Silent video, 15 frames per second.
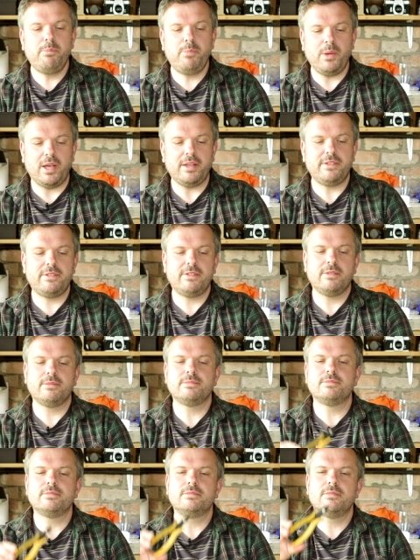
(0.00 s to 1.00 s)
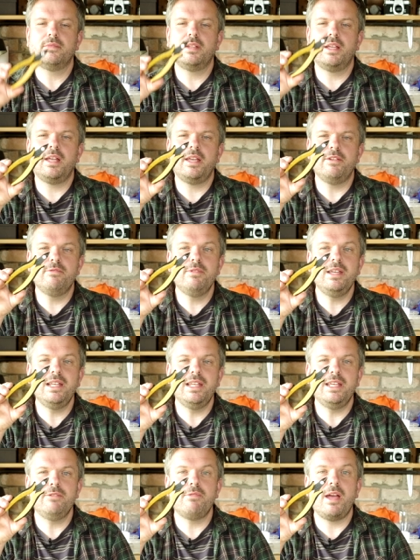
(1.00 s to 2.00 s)
but I
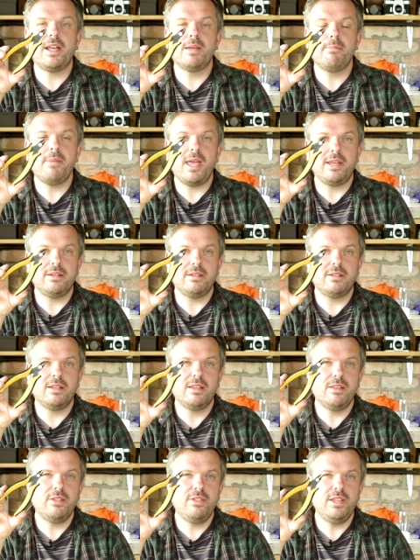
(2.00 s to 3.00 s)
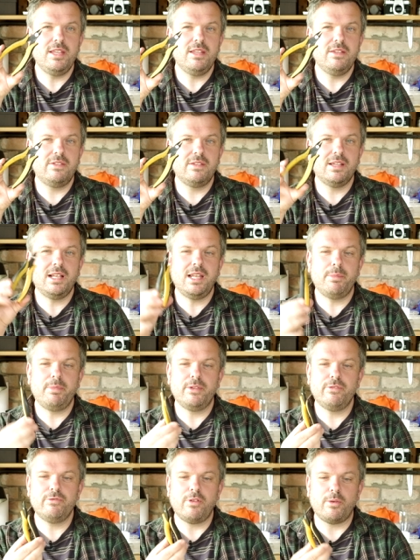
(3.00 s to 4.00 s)
really recommend these
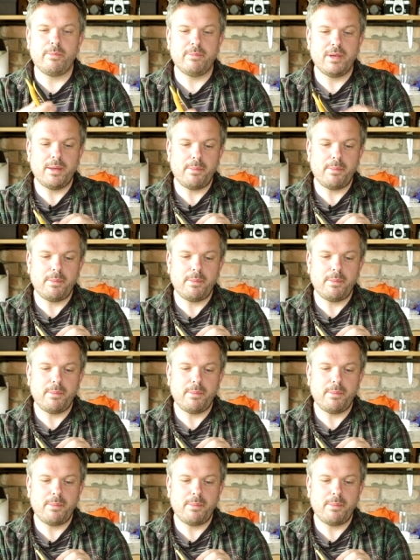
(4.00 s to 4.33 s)
clippers from